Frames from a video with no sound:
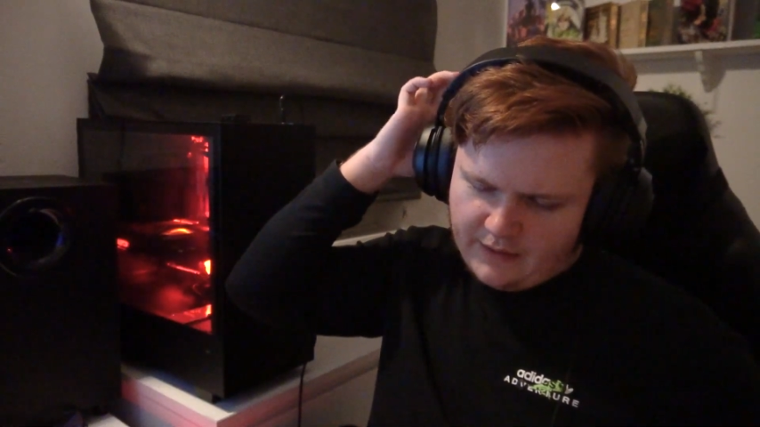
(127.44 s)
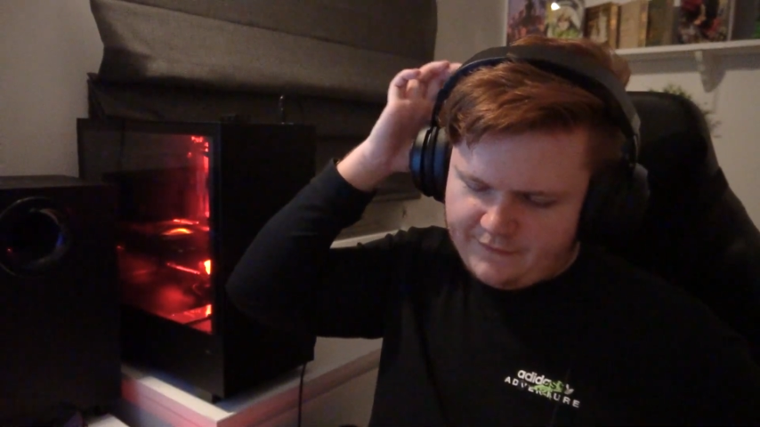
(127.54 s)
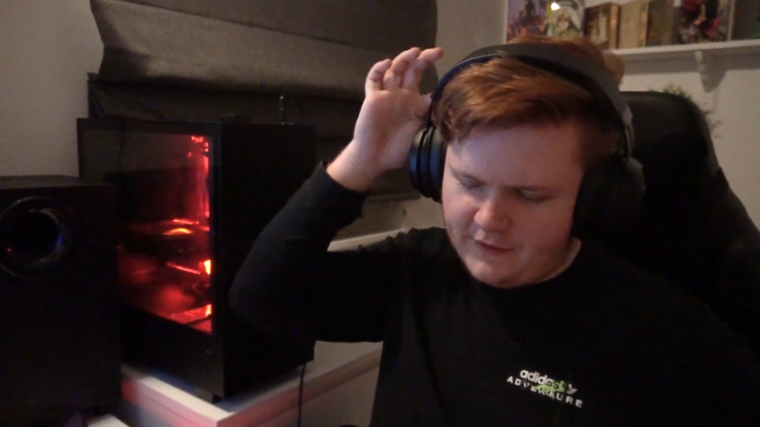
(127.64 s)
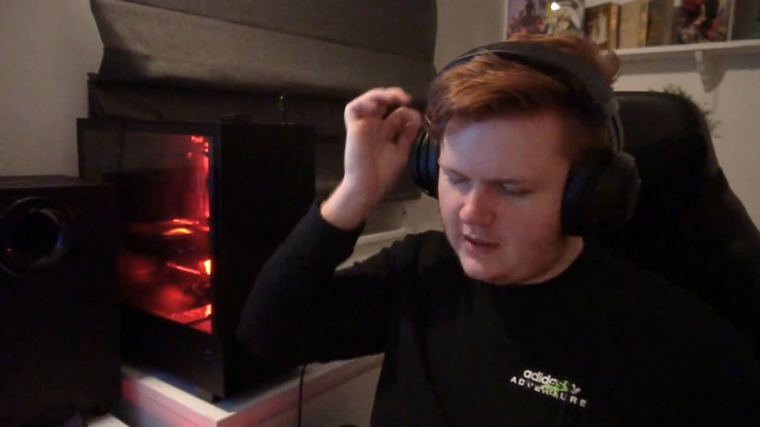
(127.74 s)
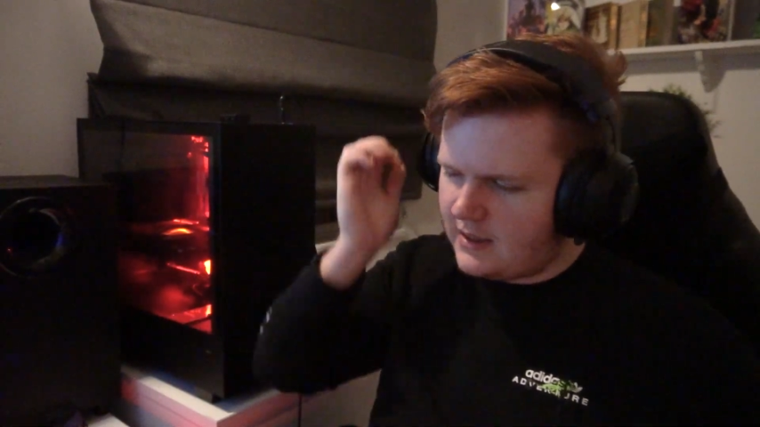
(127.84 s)
I
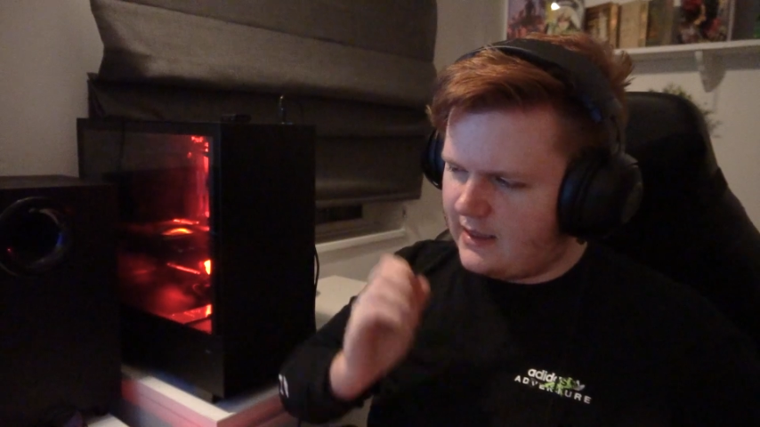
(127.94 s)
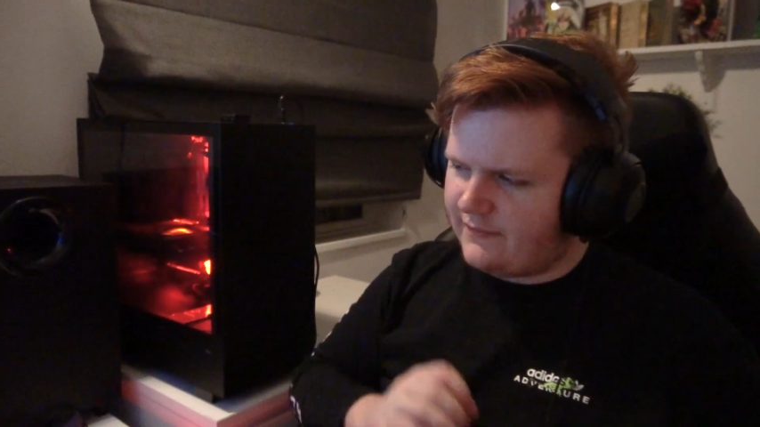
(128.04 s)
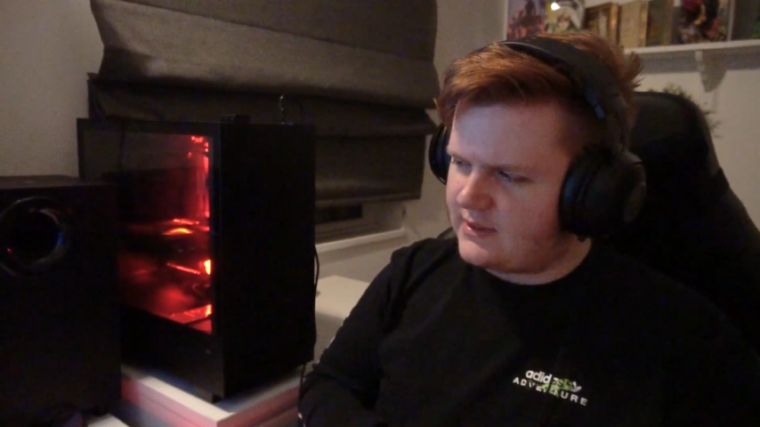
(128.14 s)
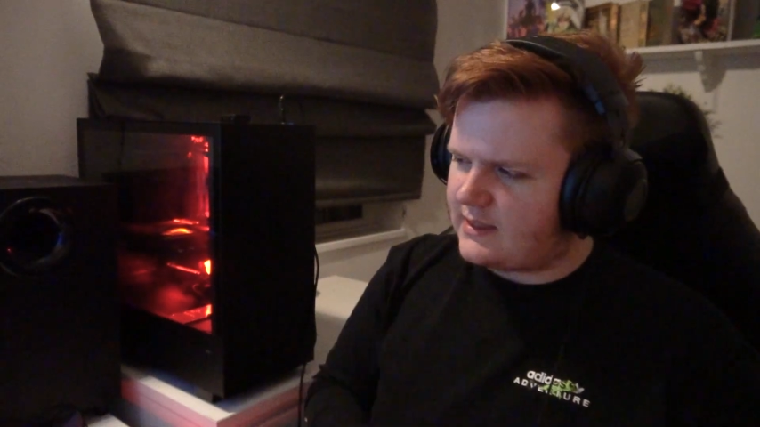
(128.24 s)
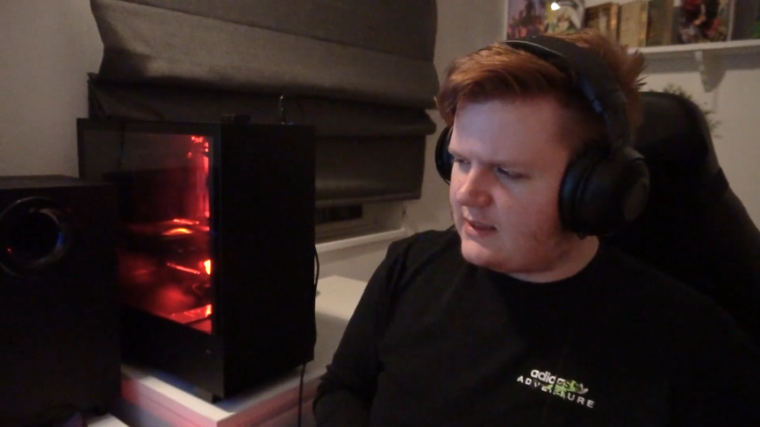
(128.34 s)
feel like I
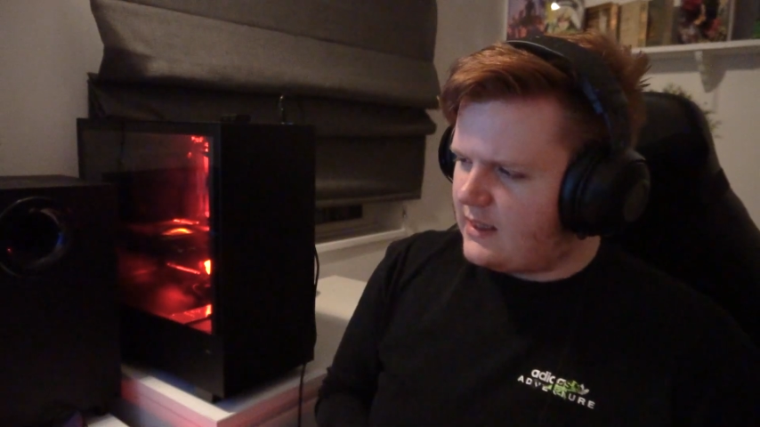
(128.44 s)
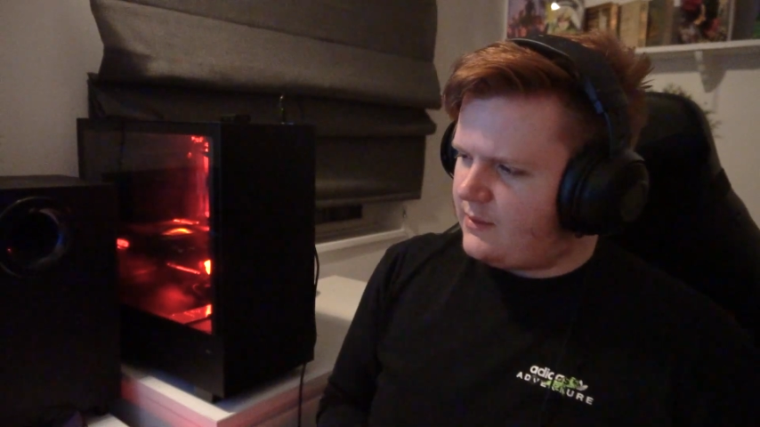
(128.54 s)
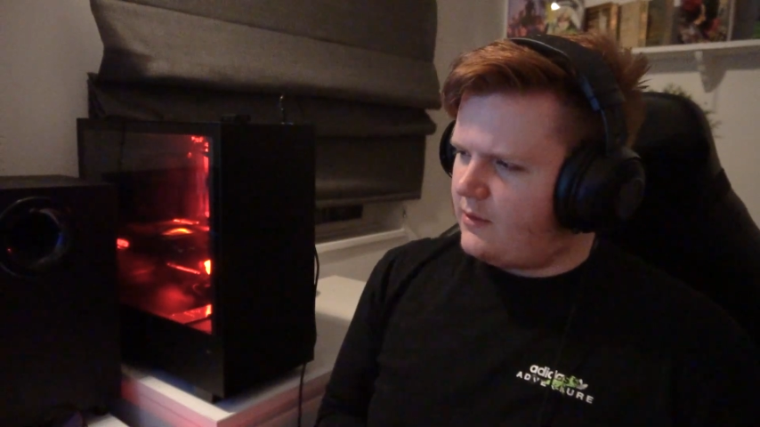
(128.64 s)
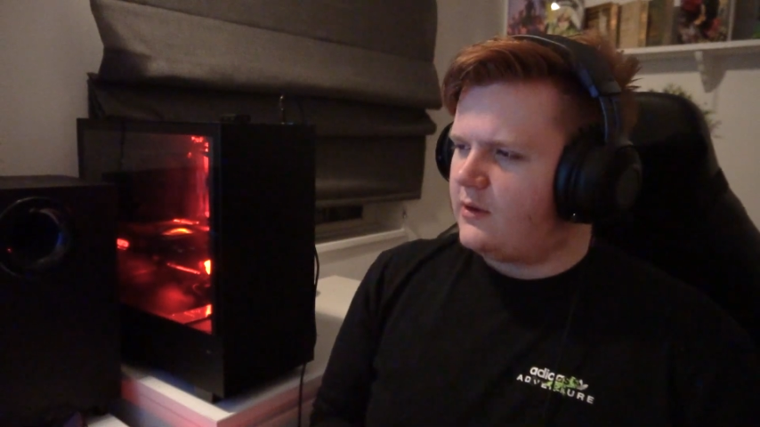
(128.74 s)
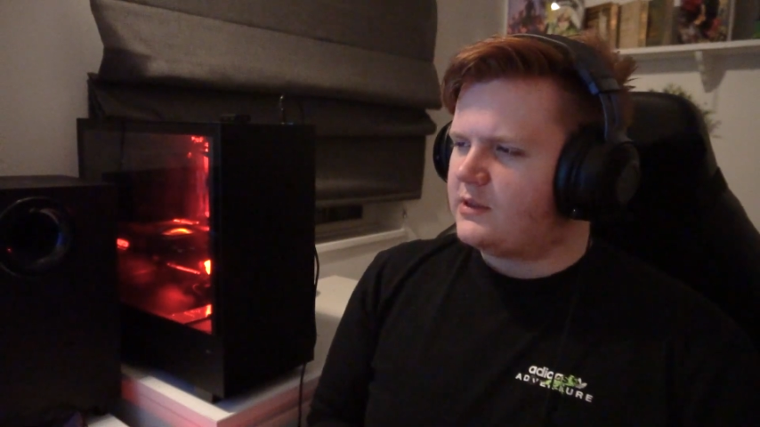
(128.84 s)
haven't seen it
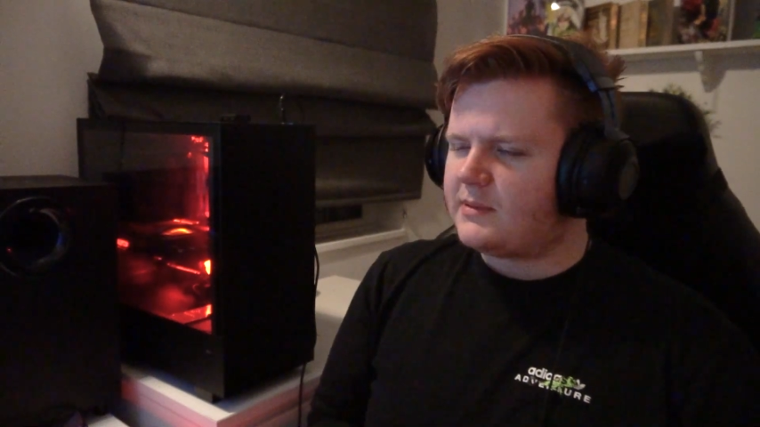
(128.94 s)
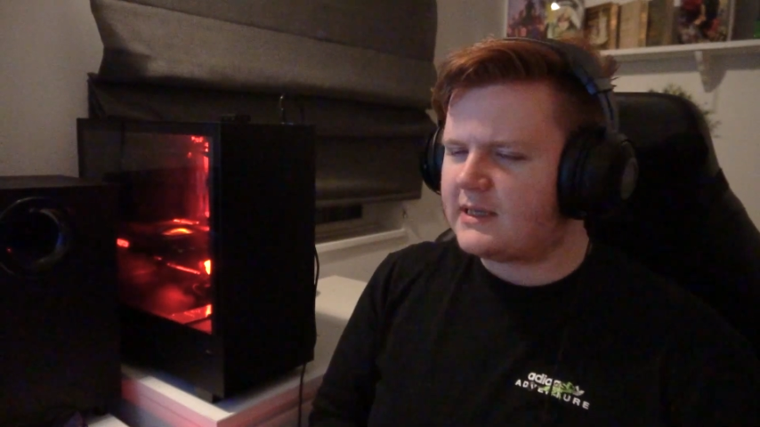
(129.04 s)
anywhere else,